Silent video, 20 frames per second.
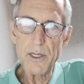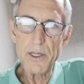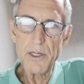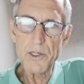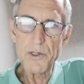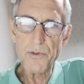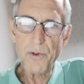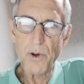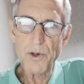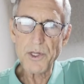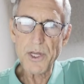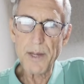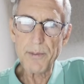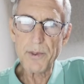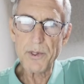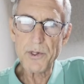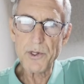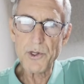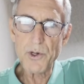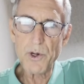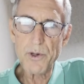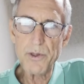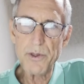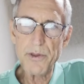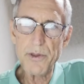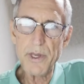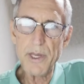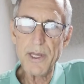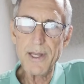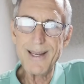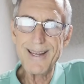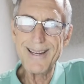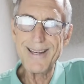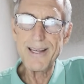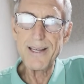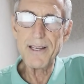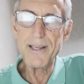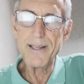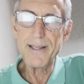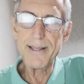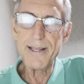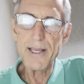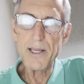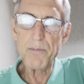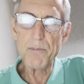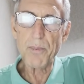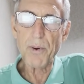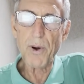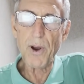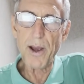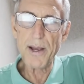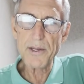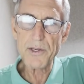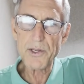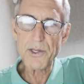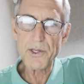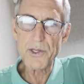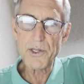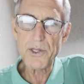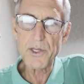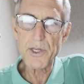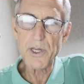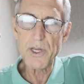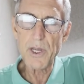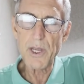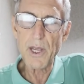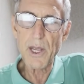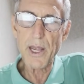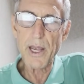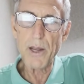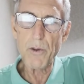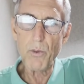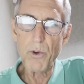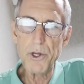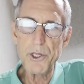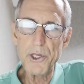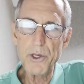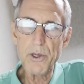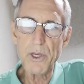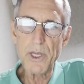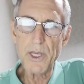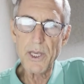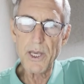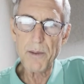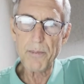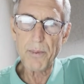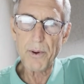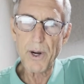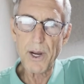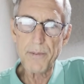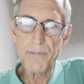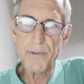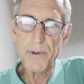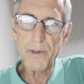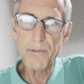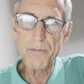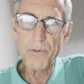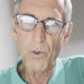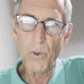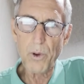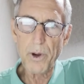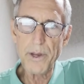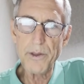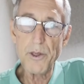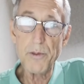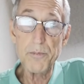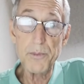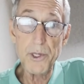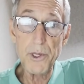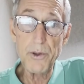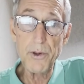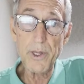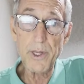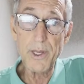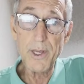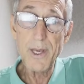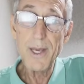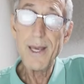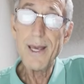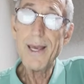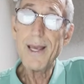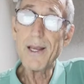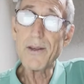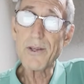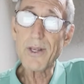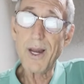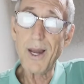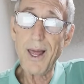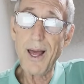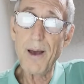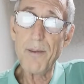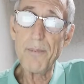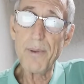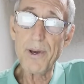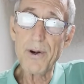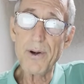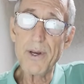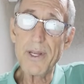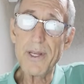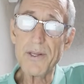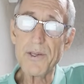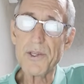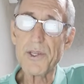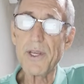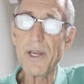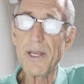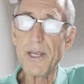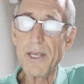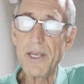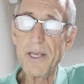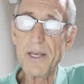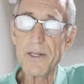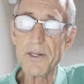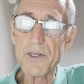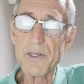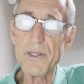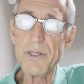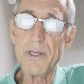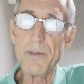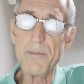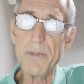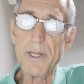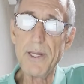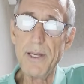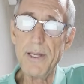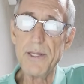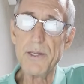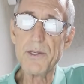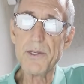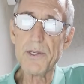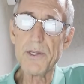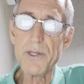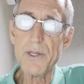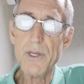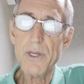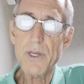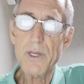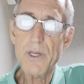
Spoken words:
as far as I'm concerned, the prices and what you can get property for and the beauty is a lot better in St. Kitts than Belize.